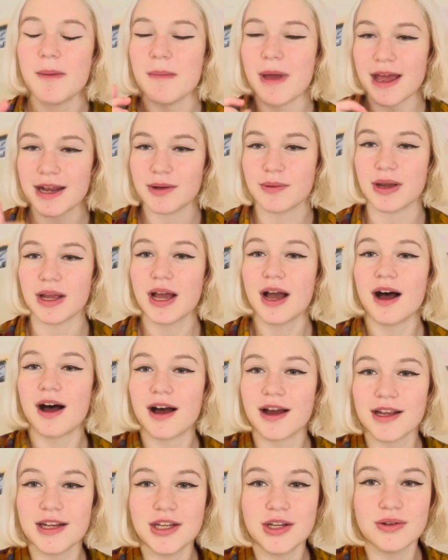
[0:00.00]
Anyway,
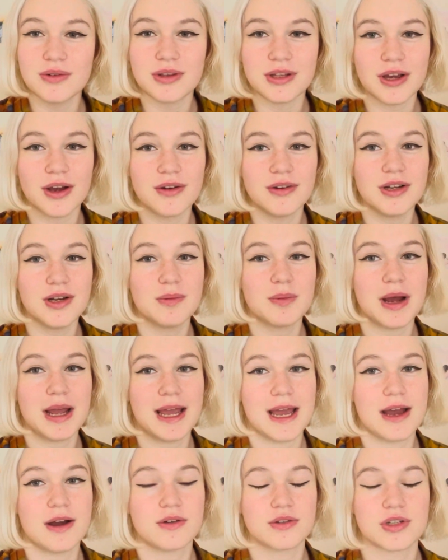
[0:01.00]
I knew the only way
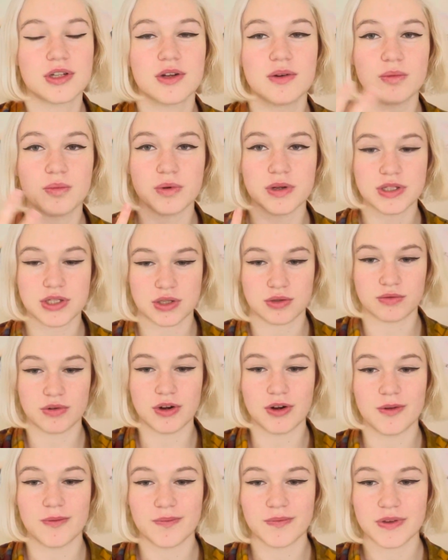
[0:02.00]
out was
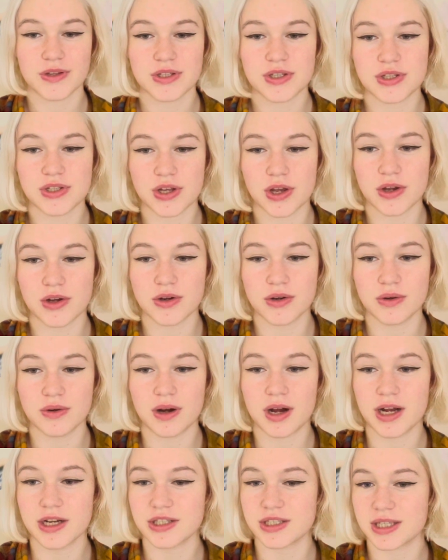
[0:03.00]
through. So
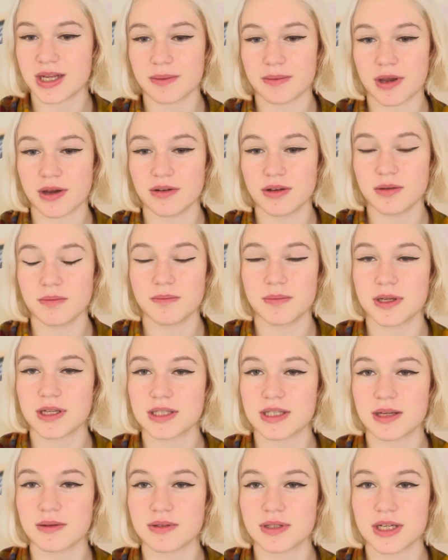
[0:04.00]
I just kept going because
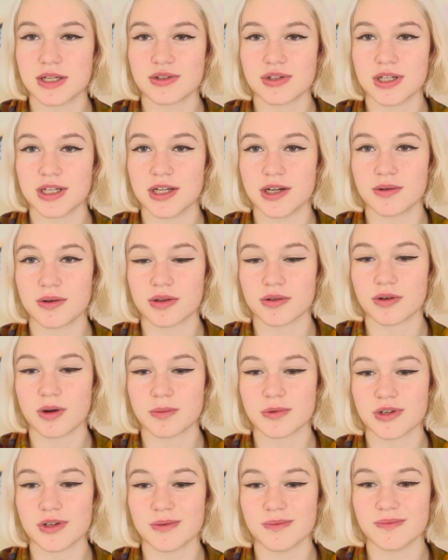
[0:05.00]
there was literally no other
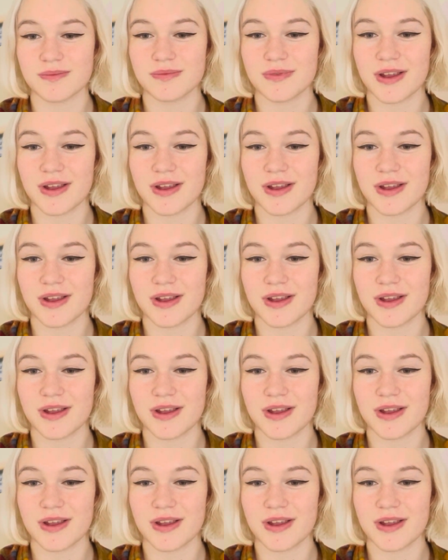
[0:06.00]
option.